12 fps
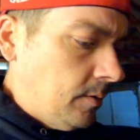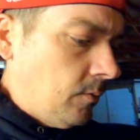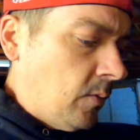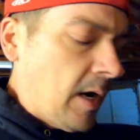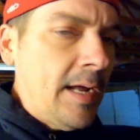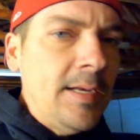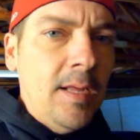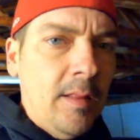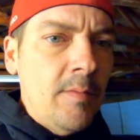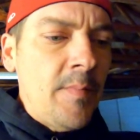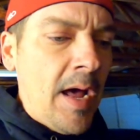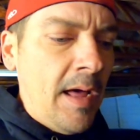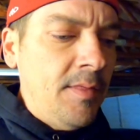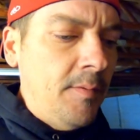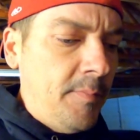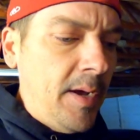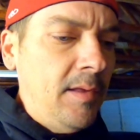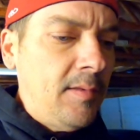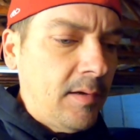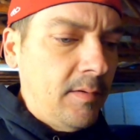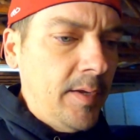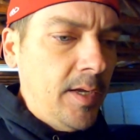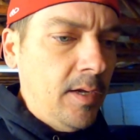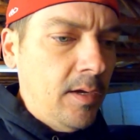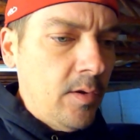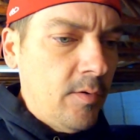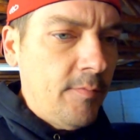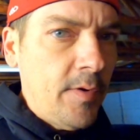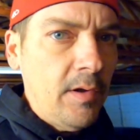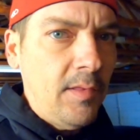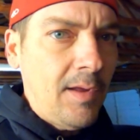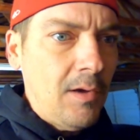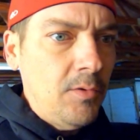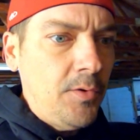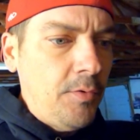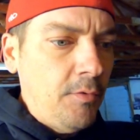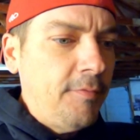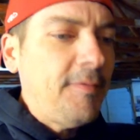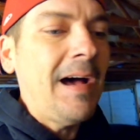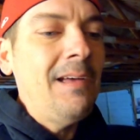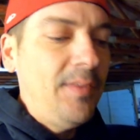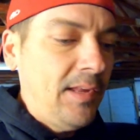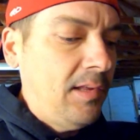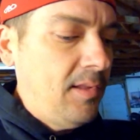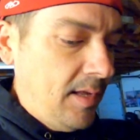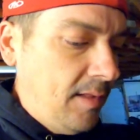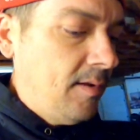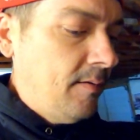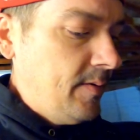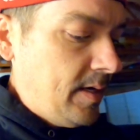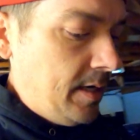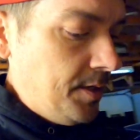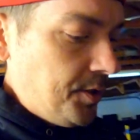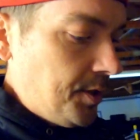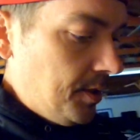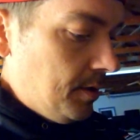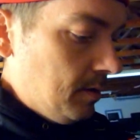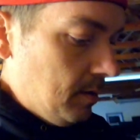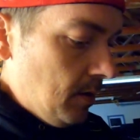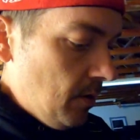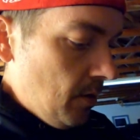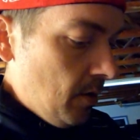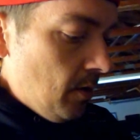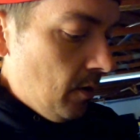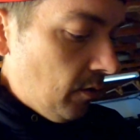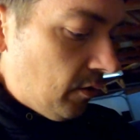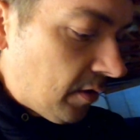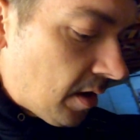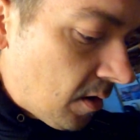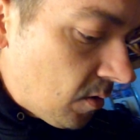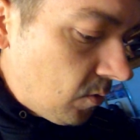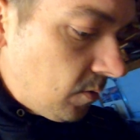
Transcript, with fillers: when I did the math, it basically converts out to 5/16 of an inch. So